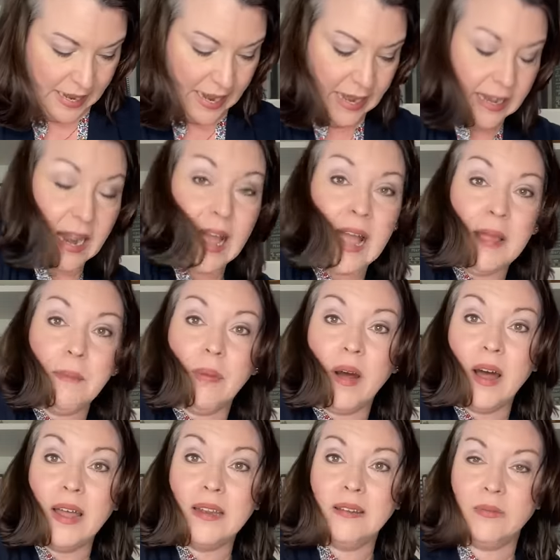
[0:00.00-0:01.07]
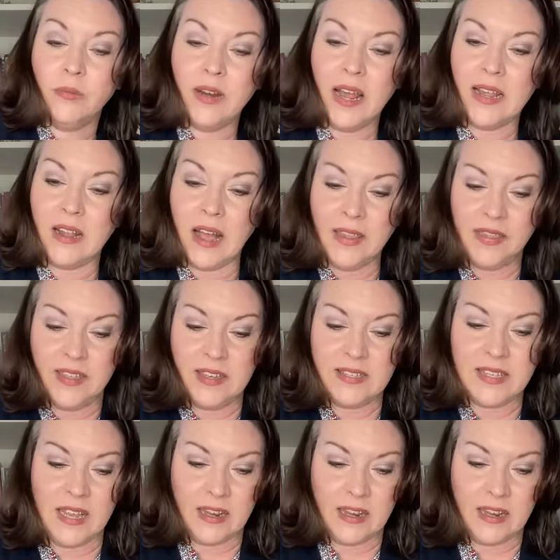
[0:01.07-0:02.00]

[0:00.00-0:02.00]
And I bought, when I got this, I